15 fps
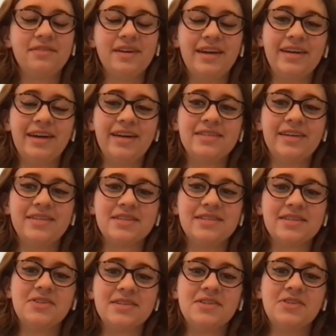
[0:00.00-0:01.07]
is
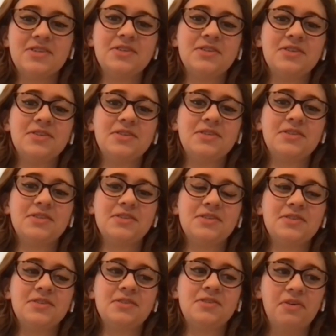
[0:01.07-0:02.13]

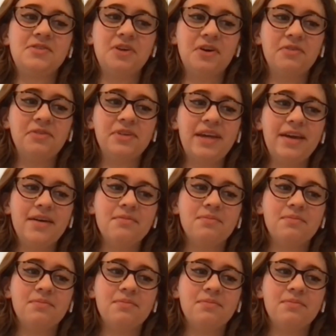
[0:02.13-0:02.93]
don't get